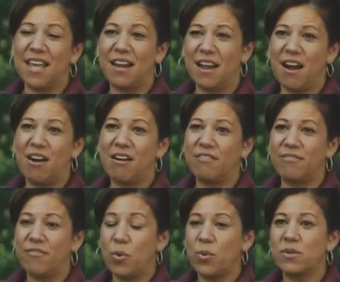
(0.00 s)
that are
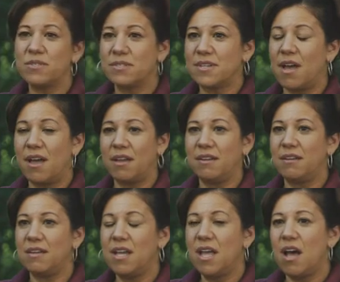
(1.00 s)
focused
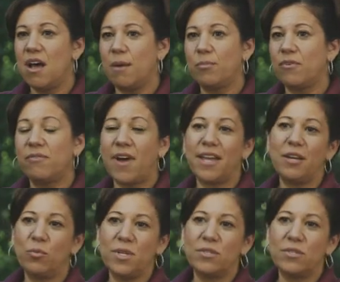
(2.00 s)
on providing